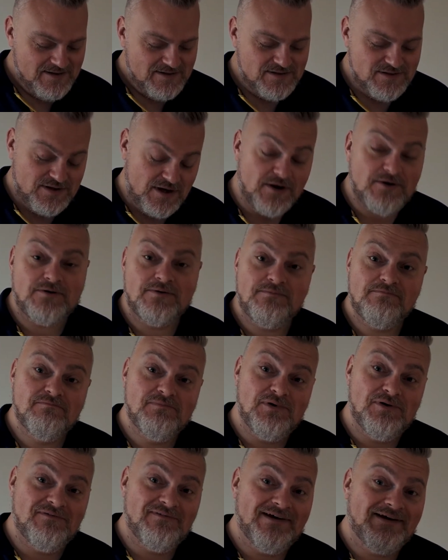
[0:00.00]
So,
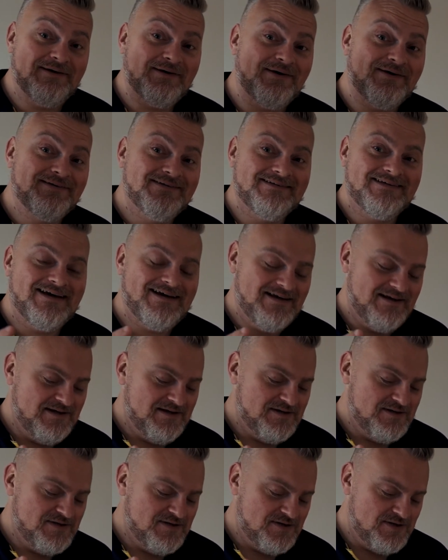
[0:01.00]
moving on
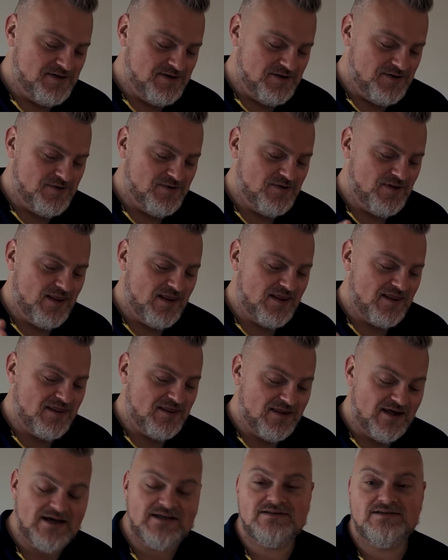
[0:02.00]
to the
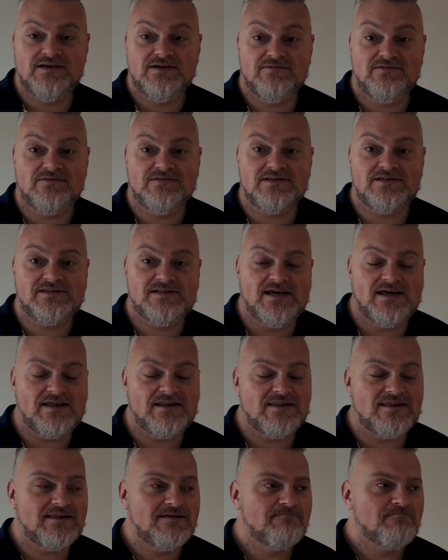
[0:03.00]
30th of the
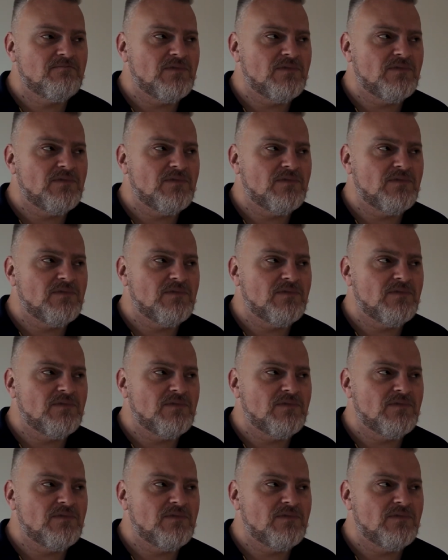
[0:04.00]
6th.